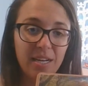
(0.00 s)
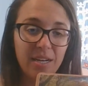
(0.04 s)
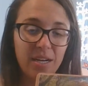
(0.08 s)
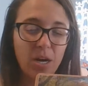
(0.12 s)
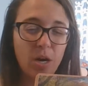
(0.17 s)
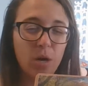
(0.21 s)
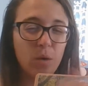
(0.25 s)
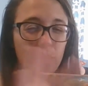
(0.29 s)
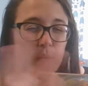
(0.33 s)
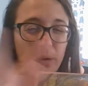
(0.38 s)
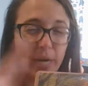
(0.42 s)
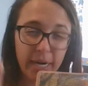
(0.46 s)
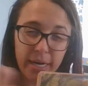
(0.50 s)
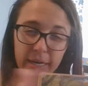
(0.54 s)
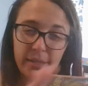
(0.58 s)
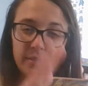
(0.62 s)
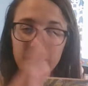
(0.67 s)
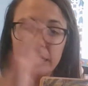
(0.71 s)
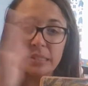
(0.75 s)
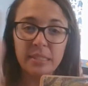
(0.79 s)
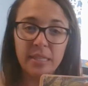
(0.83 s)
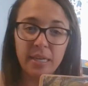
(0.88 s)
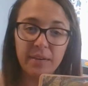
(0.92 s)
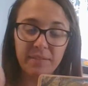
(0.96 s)

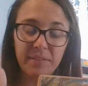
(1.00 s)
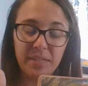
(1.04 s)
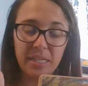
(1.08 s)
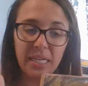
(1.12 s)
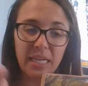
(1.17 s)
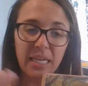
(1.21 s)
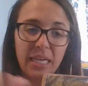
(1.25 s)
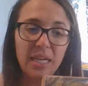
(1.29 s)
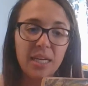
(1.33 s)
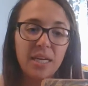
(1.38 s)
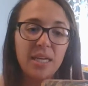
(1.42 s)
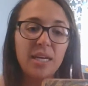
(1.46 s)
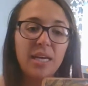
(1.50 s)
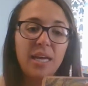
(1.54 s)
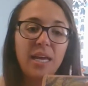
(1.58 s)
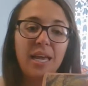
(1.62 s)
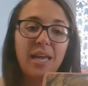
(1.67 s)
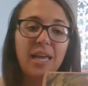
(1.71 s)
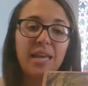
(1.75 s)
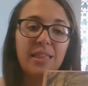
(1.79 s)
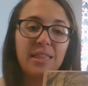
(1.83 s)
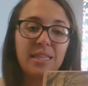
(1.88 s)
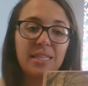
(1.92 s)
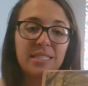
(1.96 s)
around 70.
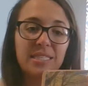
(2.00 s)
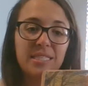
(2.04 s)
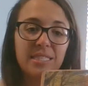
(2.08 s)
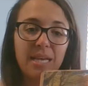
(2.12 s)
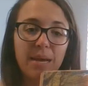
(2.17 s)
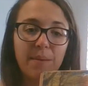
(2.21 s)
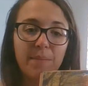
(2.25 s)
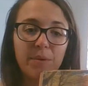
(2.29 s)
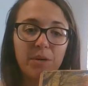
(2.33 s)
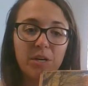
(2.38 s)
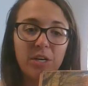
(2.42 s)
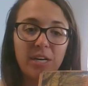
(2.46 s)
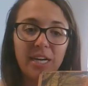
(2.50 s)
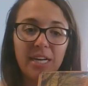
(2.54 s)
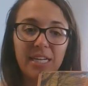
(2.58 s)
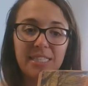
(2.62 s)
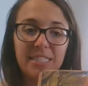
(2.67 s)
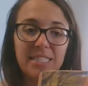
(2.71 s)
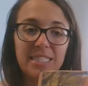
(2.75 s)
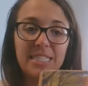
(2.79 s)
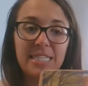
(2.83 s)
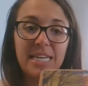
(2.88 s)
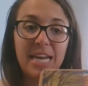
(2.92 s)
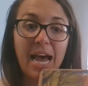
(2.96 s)
In the summer,
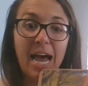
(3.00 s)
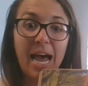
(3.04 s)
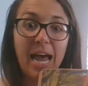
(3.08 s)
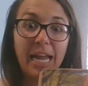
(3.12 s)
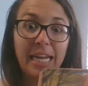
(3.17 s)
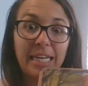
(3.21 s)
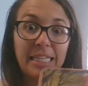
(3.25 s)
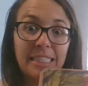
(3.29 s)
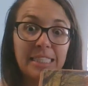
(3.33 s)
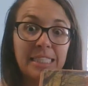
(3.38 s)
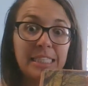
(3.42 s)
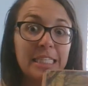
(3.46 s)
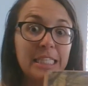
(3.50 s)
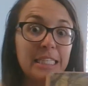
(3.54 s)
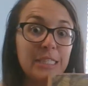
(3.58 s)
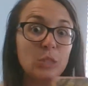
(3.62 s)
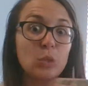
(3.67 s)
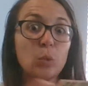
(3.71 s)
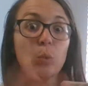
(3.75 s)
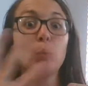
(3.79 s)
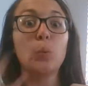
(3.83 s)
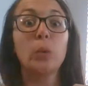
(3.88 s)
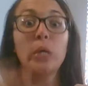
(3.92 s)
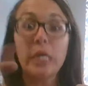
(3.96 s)
it's 90.
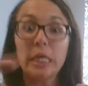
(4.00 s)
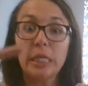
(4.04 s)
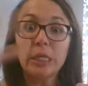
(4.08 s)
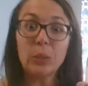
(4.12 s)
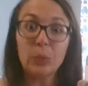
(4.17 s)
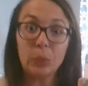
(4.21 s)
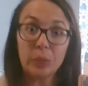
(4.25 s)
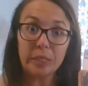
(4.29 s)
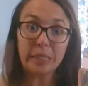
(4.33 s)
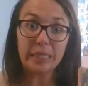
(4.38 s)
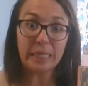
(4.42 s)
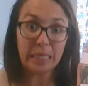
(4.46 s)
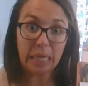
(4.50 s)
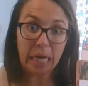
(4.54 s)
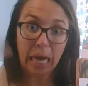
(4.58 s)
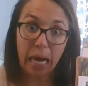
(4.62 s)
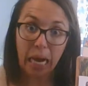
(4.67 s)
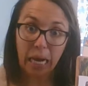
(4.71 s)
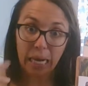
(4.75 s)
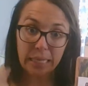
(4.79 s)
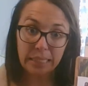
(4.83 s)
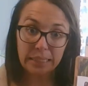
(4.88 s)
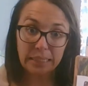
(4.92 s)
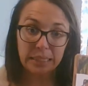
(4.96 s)
It's really, really
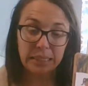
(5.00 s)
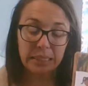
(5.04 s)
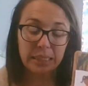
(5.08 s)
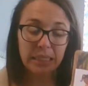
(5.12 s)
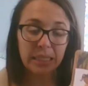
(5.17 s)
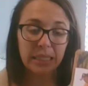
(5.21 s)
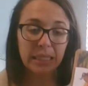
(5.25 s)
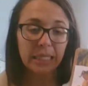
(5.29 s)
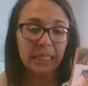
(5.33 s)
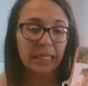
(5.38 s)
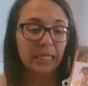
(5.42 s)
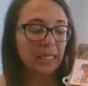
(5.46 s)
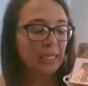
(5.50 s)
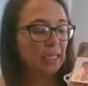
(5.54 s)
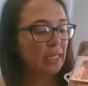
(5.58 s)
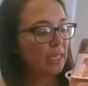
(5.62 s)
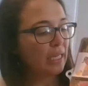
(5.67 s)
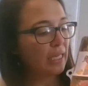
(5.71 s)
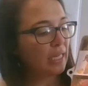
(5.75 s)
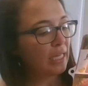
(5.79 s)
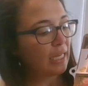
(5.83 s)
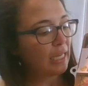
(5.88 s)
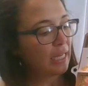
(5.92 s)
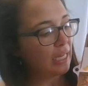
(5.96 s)
hot.
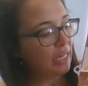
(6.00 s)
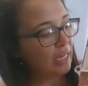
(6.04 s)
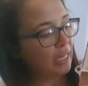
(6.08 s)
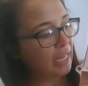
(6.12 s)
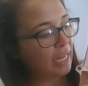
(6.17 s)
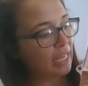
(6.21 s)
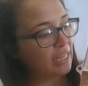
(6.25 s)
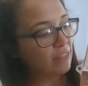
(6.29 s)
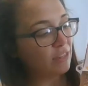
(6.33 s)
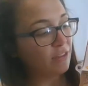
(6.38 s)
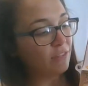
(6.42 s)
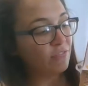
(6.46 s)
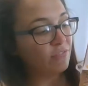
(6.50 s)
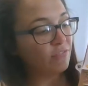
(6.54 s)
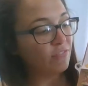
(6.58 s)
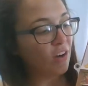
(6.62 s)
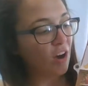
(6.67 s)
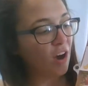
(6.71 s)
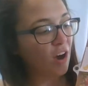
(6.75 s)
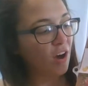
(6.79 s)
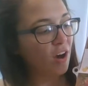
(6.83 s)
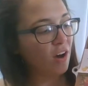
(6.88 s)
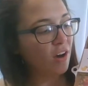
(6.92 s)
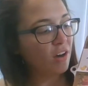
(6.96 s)
In the
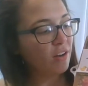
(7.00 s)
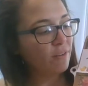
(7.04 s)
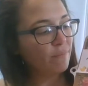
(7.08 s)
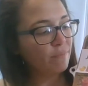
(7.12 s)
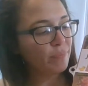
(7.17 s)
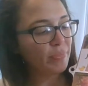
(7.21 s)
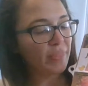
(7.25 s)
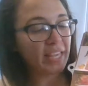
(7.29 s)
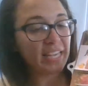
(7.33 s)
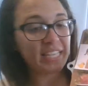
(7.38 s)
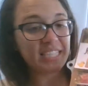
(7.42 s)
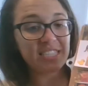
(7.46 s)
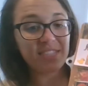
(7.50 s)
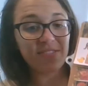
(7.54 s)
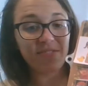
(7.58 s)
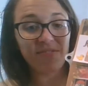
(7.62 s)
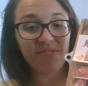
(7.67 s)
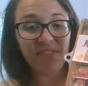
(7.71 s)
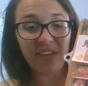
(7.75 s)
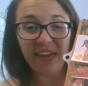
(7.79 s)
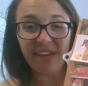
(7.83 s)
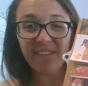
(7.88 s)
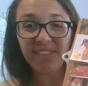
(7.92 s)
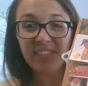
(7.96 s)
fall, it's
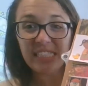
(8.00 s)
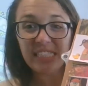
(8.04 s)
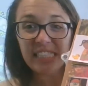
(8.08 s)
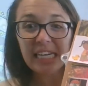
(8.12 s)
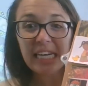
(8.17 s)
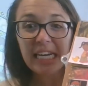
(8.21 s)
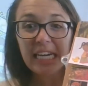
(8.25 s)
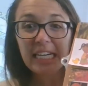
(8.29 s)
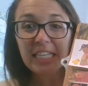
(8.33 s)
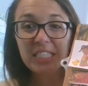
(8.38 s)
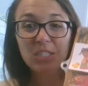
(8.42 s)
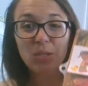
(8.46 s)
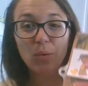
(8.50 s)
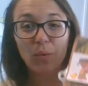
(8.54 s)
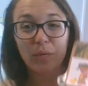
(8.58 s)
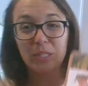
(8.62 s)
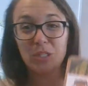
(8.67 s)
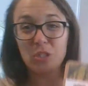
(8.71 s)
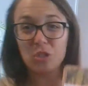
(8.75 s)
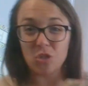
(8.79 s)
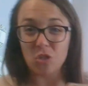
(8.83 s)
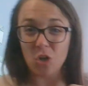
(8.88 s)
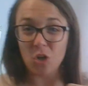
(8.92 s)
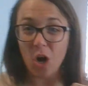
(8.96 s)
50, so
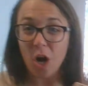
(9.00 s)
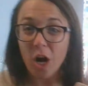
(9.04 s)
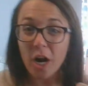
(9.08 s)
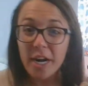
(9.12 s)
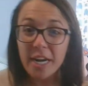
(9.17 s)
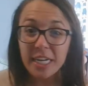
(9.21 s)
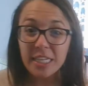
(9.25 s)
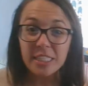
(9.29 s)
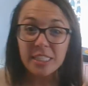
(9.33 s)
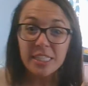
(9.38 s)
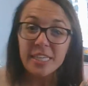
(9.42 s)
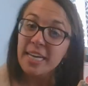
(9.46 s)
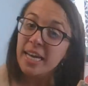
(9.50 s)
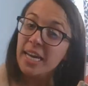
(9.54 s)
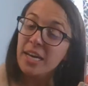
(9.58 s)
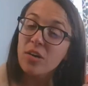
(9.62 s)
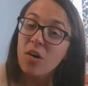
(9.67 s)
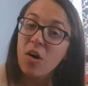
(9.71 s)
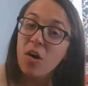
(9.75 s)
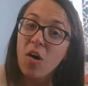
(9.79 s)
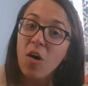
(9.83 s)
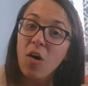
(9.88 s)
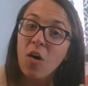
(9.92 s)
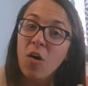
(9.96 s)
it's starting to get
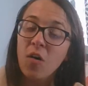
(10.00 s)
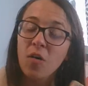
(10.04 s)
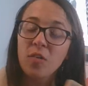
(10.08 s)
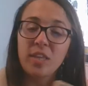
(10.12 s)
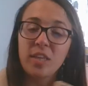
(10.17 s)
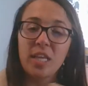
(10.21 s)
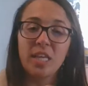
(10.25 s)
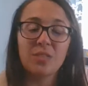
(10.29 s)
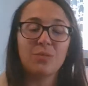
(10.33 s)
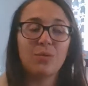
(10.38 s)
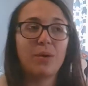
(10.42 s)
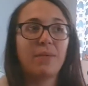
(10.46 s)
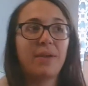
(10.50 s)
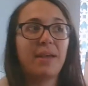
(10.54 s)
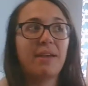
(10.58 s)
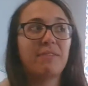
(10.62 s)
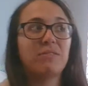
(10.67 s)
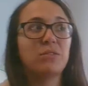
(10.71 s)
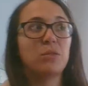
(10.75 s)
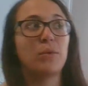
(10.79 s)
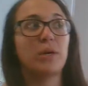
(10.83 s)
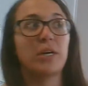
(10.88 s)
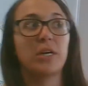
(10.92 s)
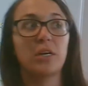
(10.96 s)
cold. That's why we have
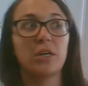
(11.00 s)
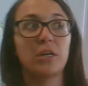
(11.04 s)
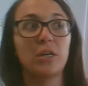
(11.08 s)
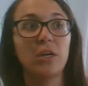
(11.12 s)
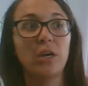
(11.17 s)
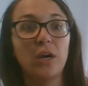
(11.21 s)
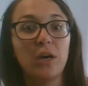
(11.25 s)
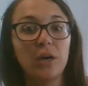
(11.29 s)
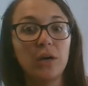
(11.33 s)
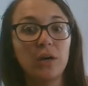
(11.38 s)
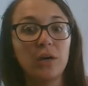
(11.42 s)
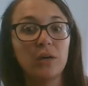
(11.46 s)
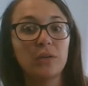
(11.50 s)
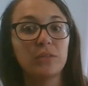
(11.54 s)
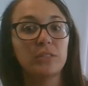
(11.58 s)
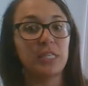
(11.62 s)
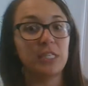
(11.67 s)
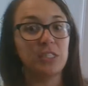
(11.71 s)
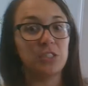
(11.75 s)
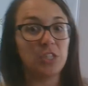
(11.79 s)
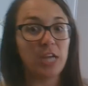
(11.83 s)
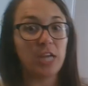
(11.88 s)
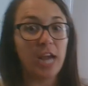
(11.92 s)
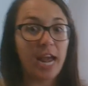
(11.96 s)
to wear coats
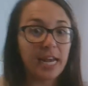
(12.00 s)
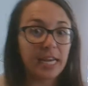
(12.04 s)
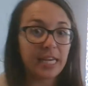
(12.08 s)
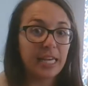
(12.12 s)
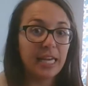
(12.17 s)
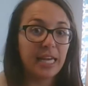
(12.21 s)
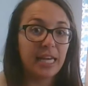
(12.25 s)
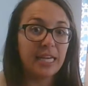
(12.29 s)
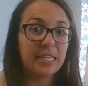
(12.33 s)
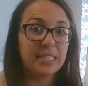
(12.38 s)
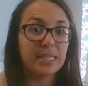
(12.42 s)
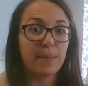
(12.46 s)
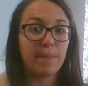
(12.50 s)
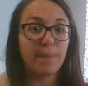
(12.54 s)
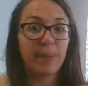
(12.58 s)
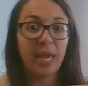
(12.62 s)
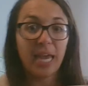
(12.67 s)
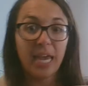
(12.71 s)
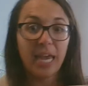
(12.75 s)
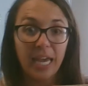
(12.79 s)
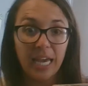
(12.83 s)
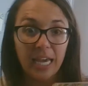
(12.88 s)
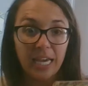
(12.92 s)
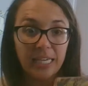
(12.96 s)
and jackets and
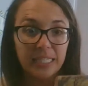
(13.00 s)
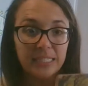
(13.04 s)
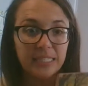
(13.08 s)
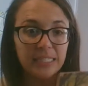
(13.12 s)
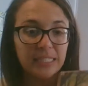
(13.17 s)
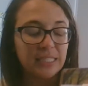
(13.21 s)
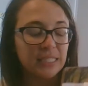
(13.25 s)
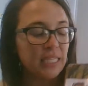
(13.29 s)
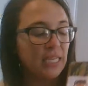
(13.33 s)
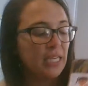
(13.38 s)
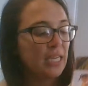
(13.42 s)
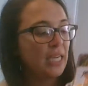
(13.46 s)
pants.